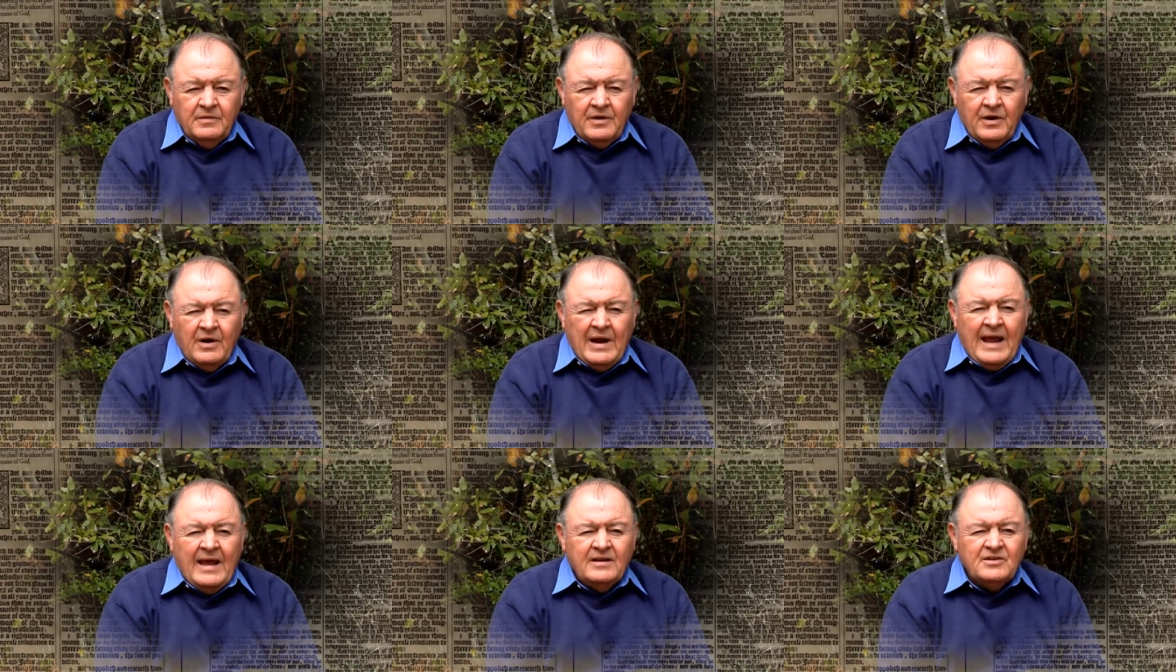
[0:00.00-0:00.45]

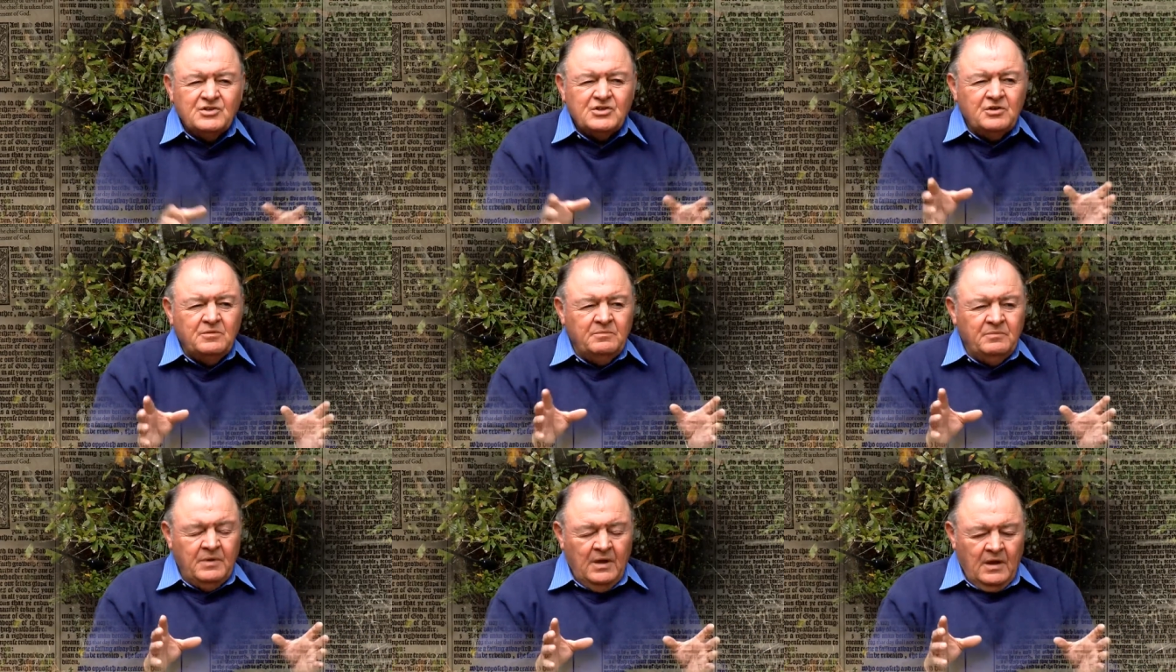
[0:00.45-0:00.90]
There had
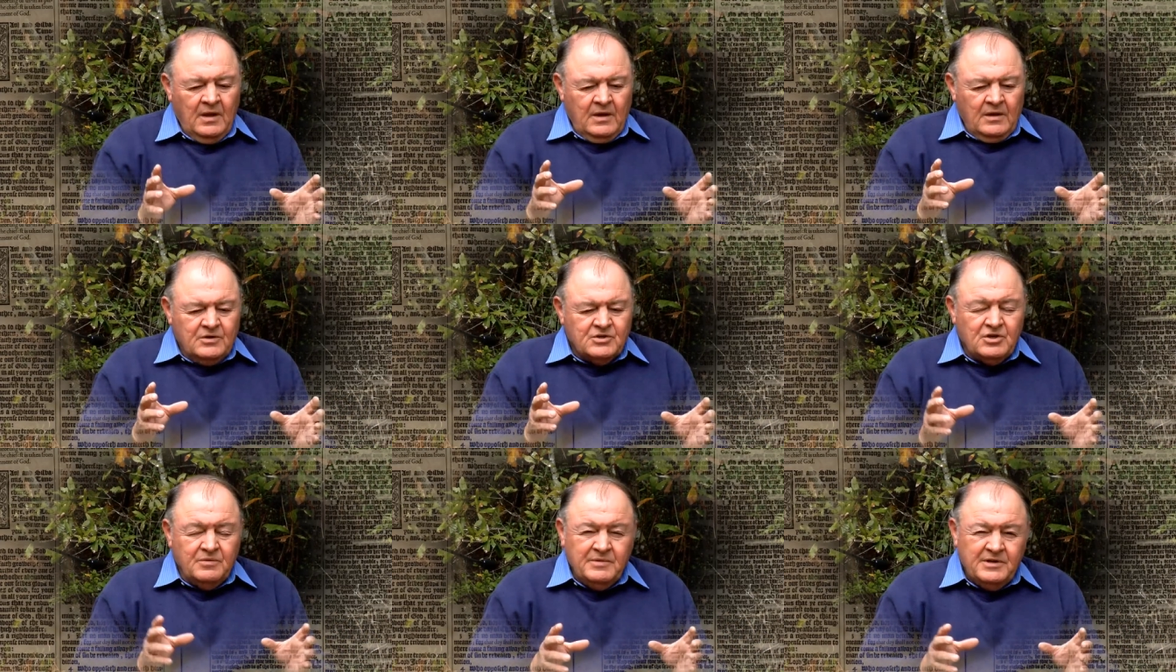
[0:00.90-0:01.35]
some
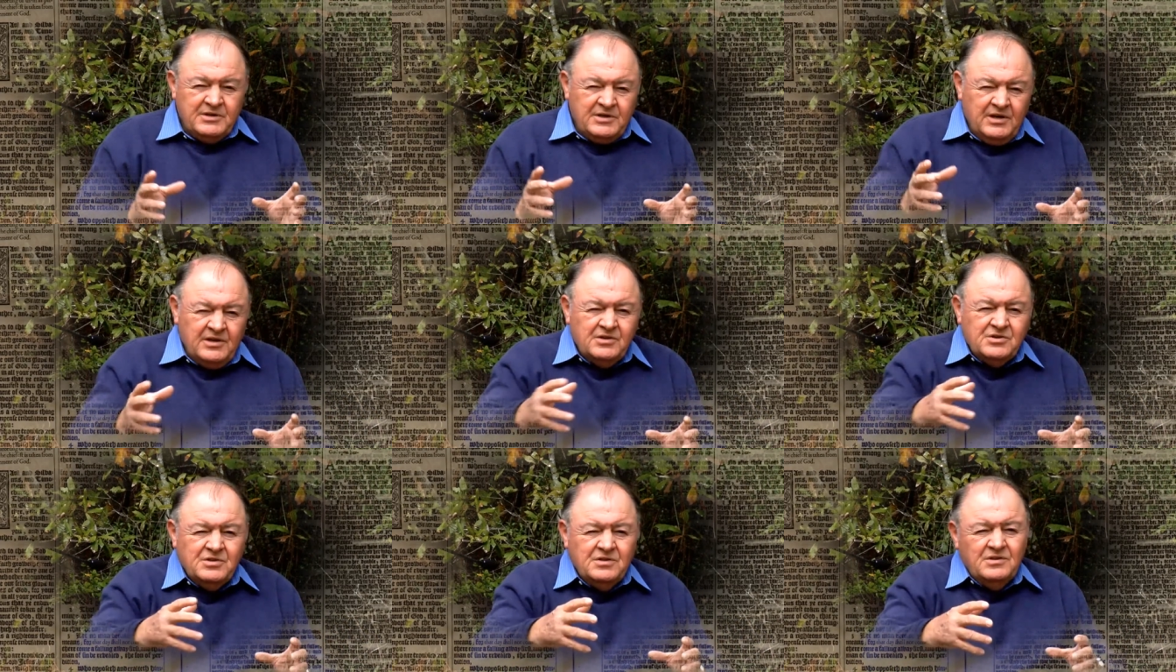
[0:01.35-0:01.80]

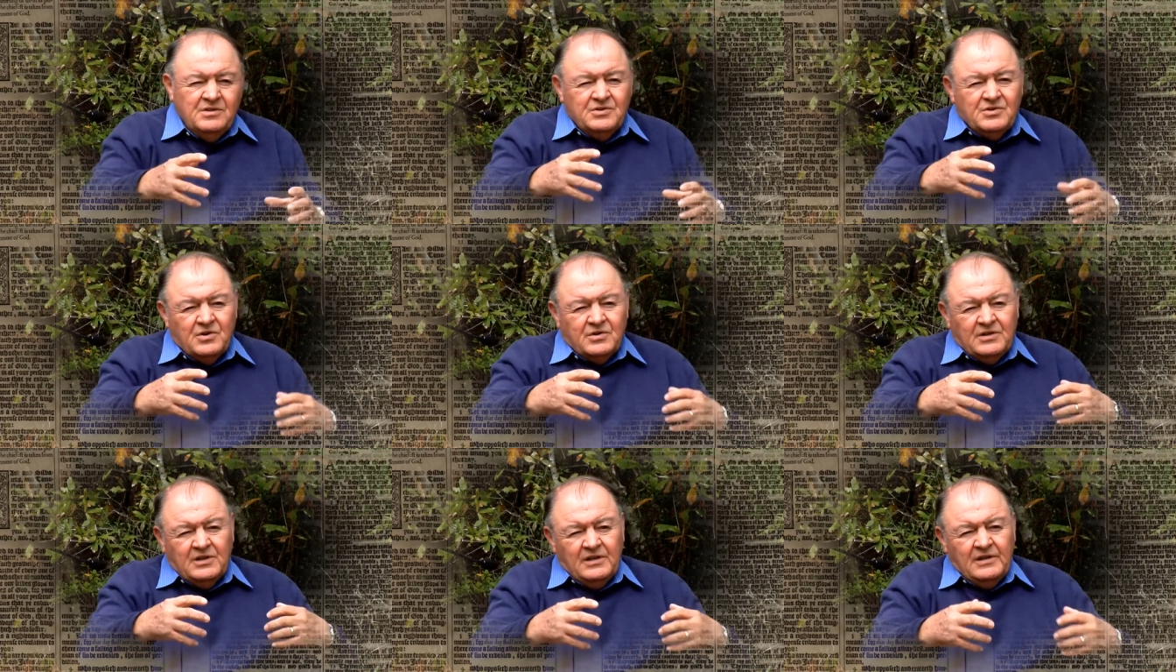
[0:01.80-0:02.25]

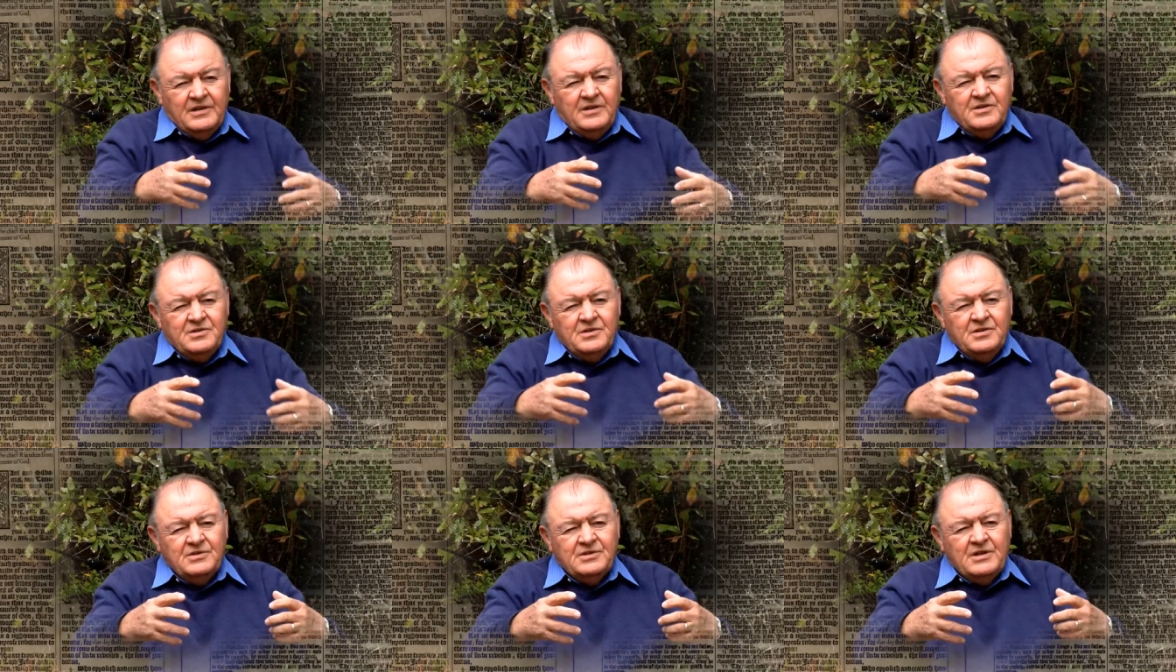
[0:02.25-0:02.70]
additions or
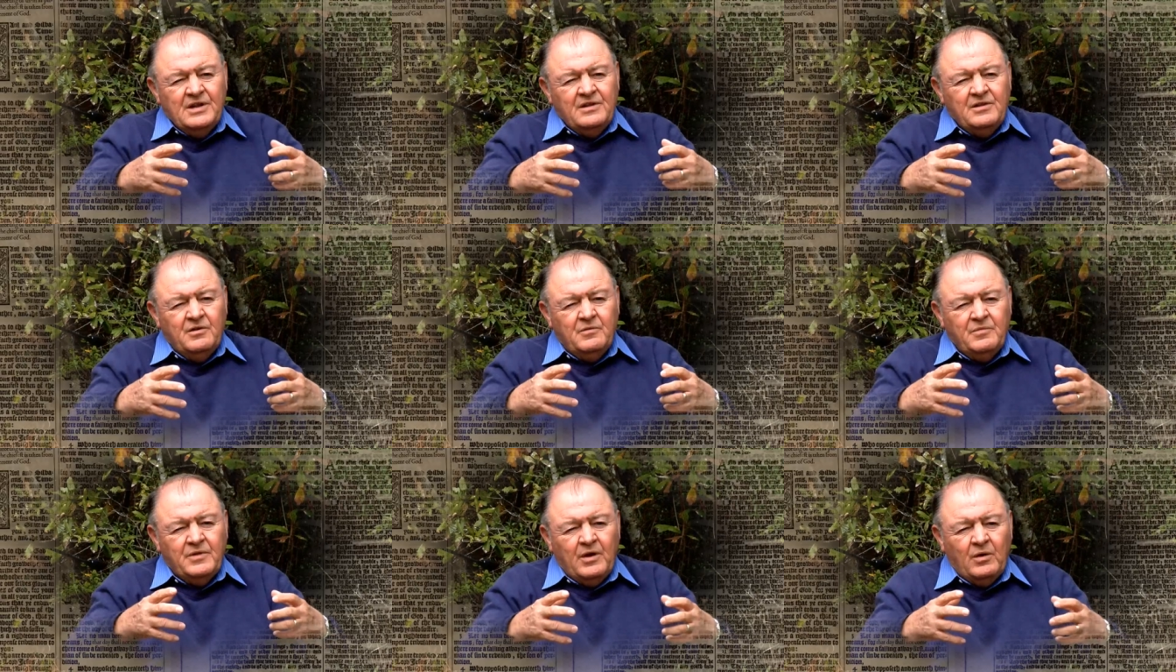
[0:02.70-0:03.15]
deletions in
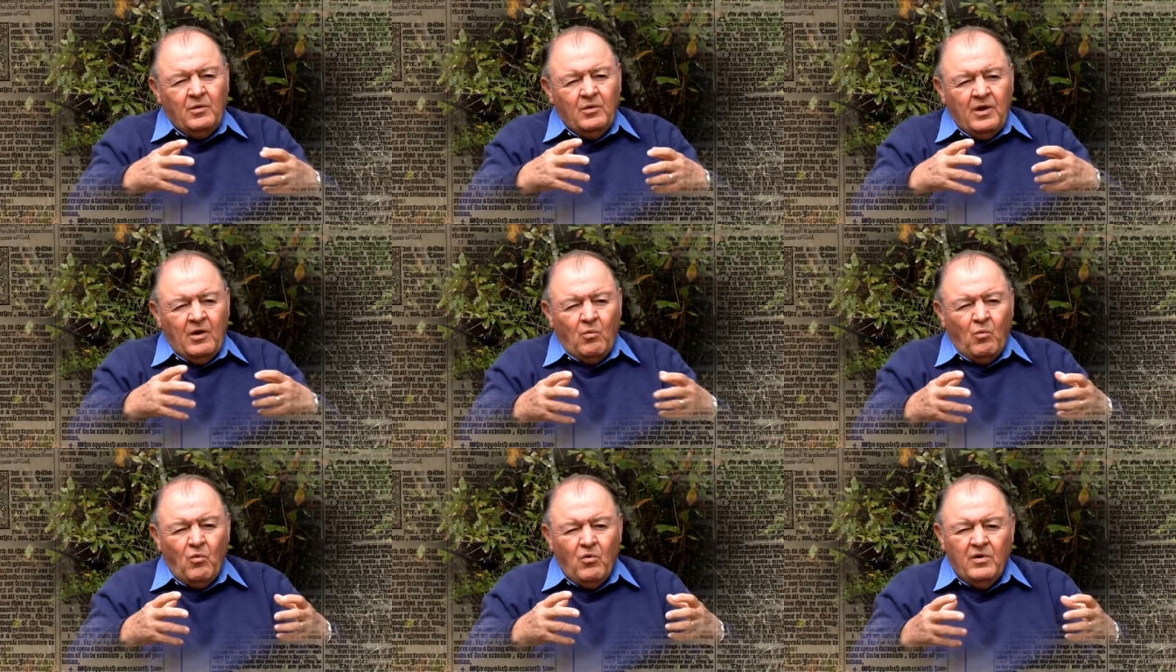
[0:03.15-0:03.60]
them
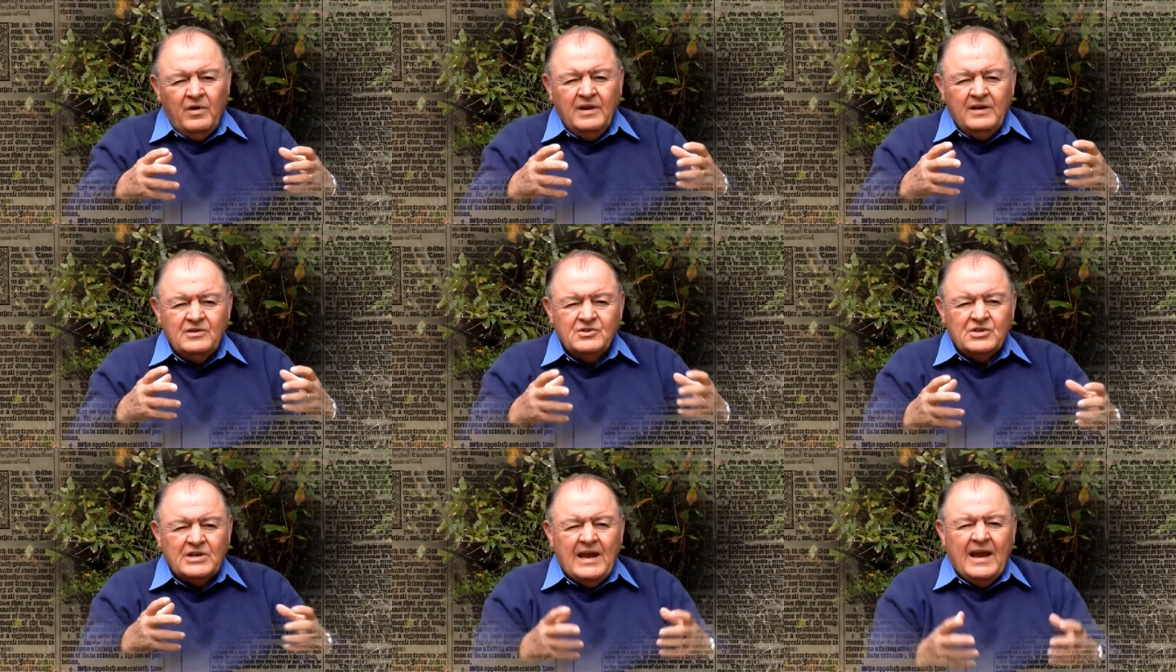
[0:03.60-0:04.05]
that weren't
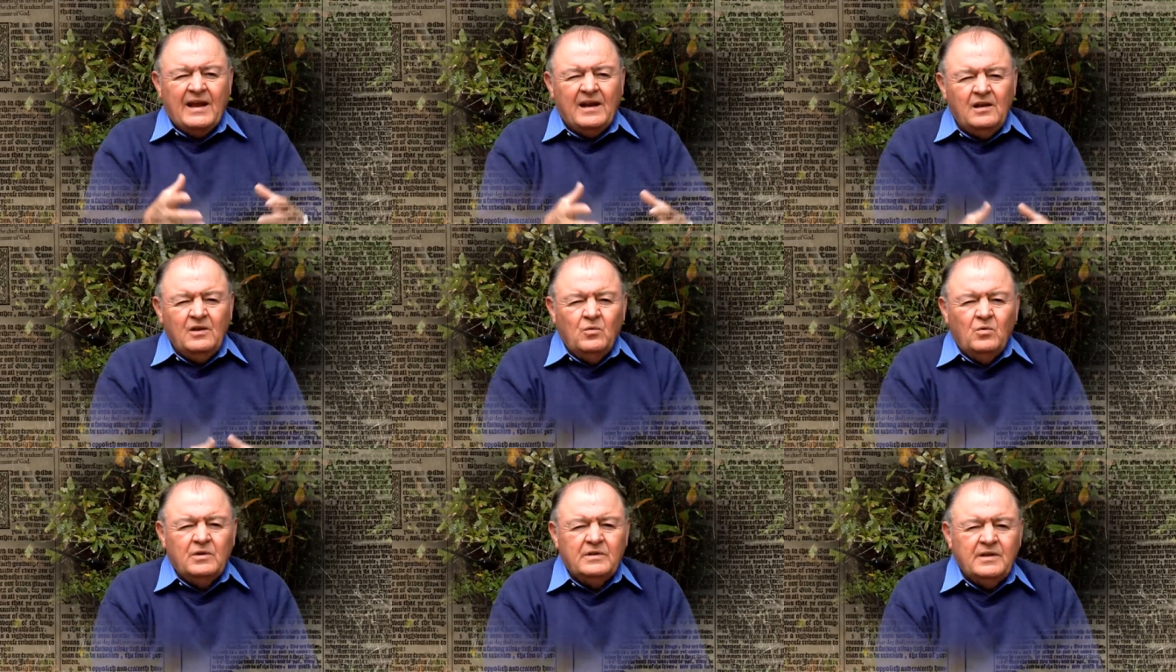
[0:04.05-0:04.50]

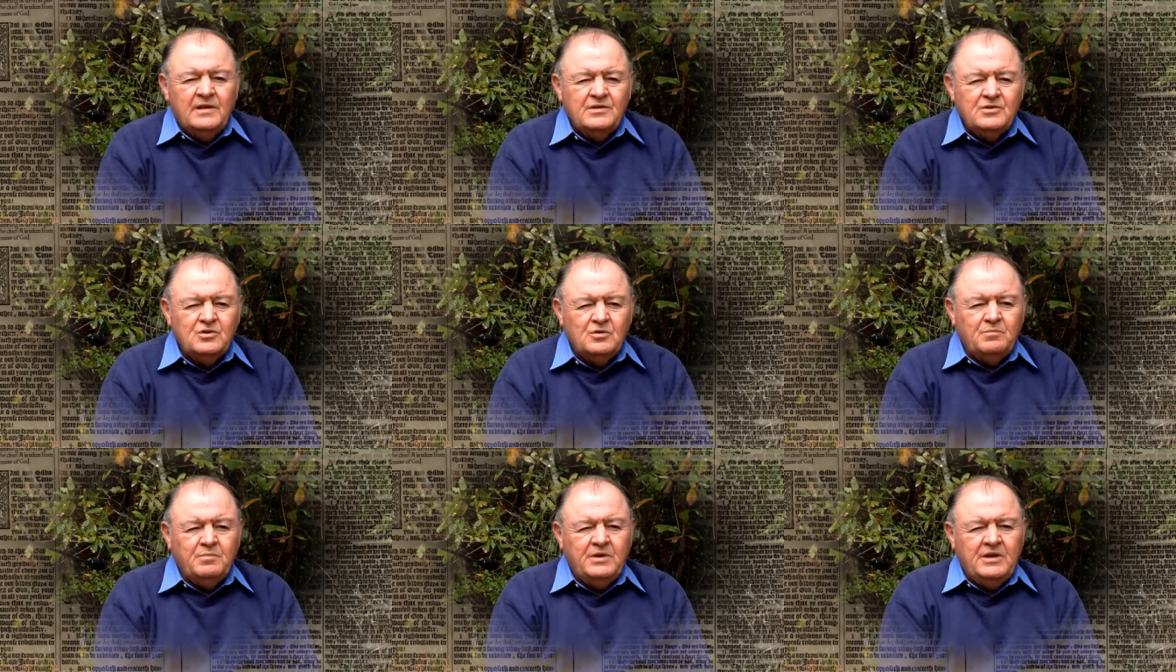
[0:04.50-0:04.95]
exactly what they
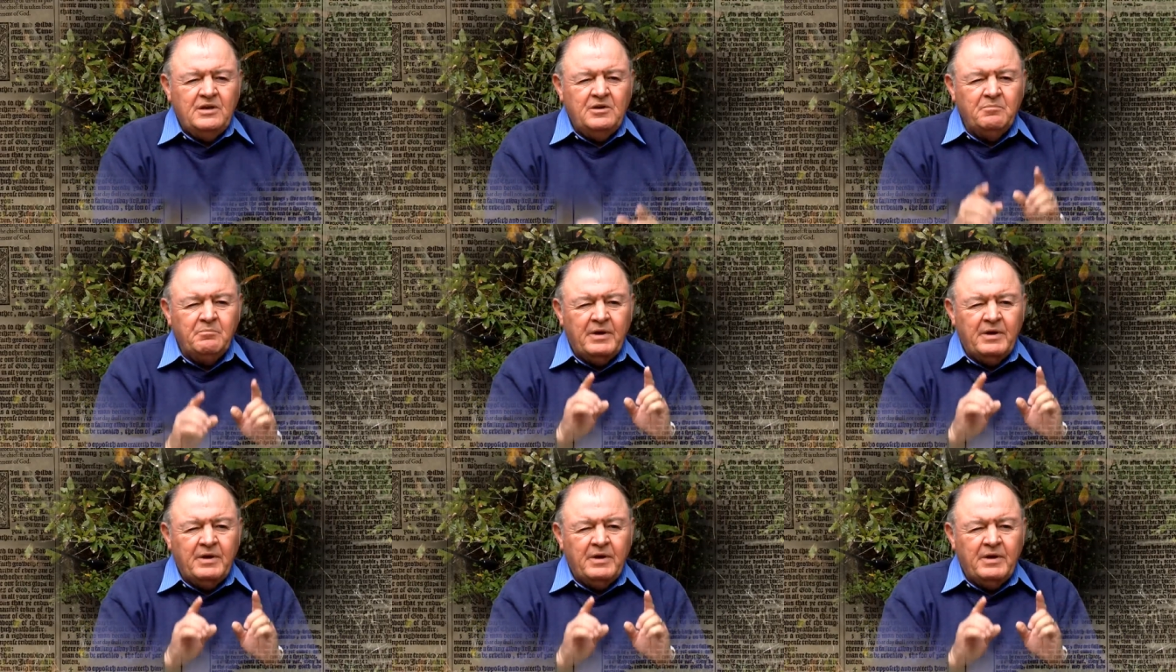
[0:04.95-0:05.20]
should be,